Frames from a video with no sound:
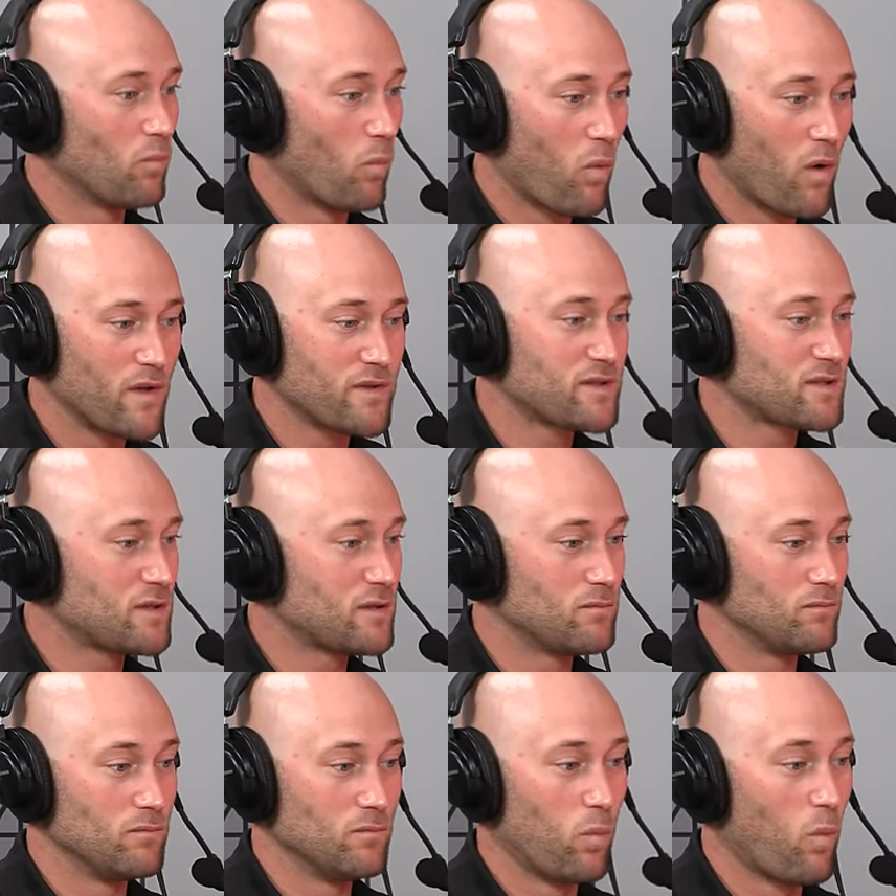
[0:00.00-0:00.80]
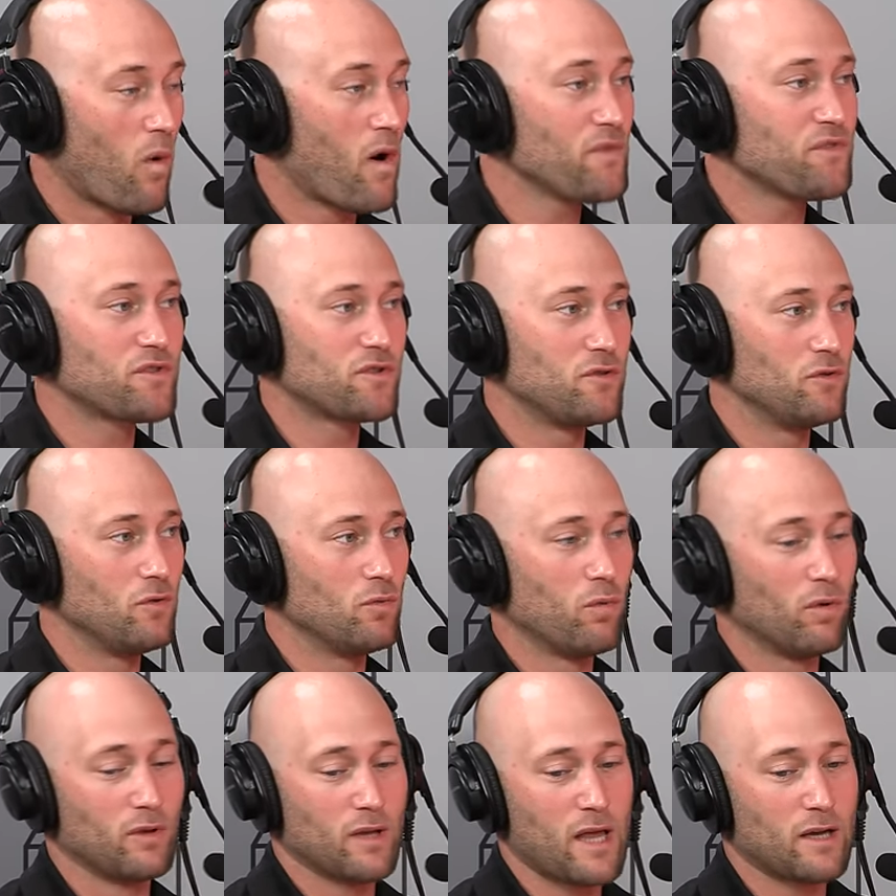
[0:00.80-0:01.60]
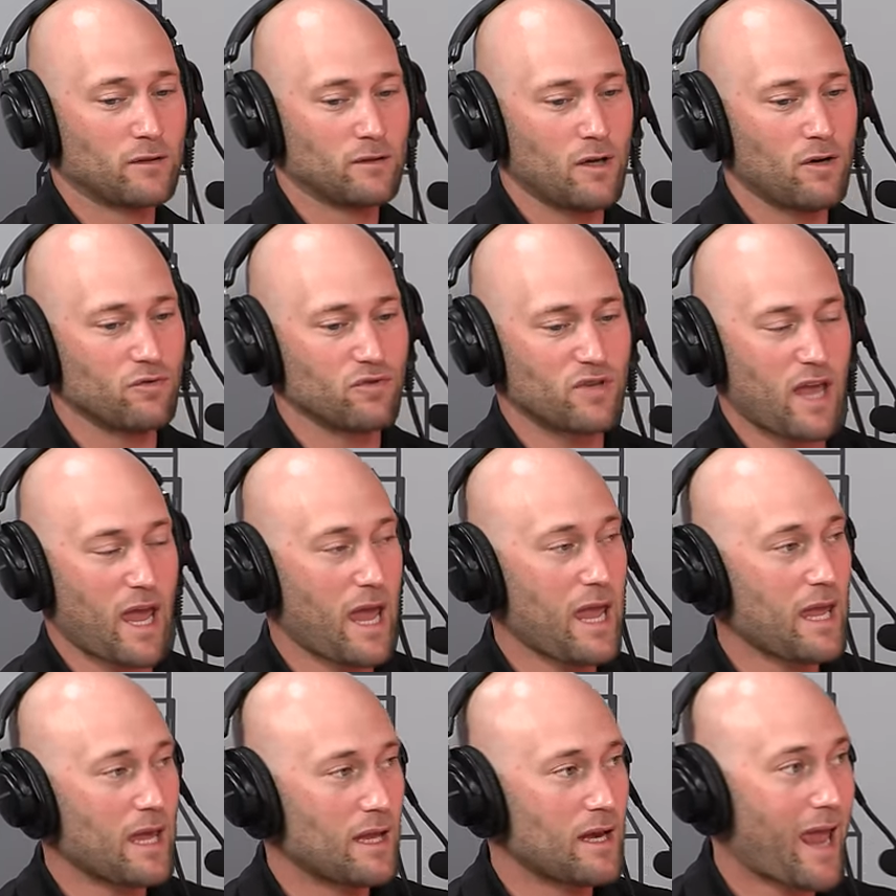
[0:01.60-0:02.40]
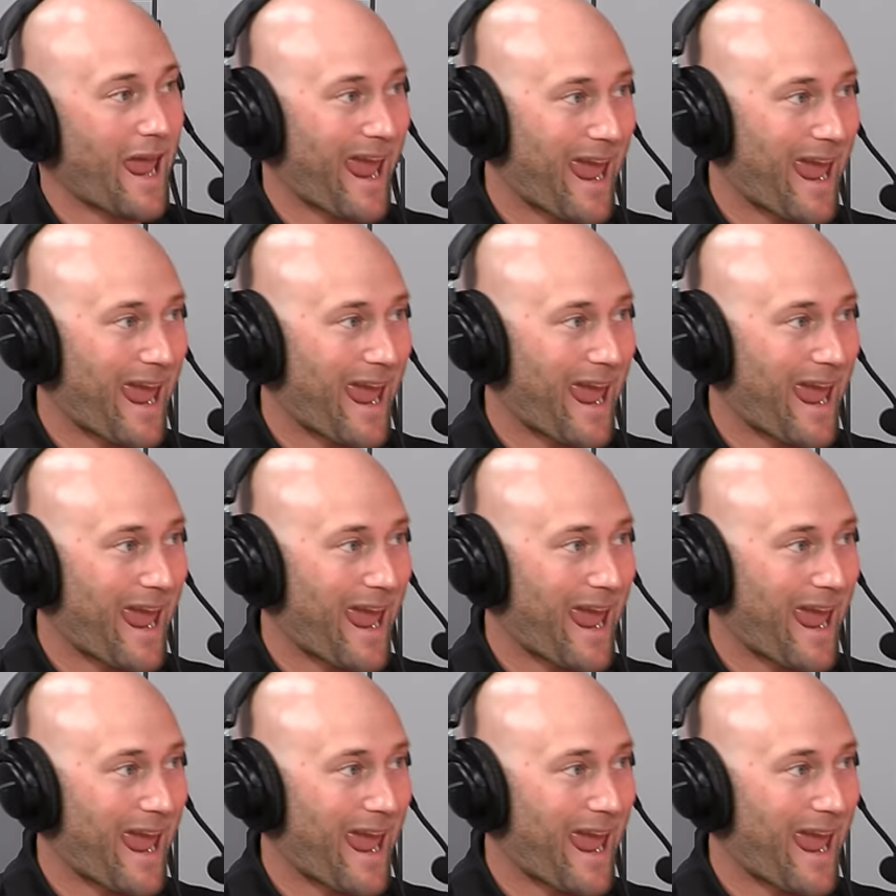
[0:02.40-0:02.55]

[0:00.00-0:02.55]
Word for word: wants to, wants to, well, let alone can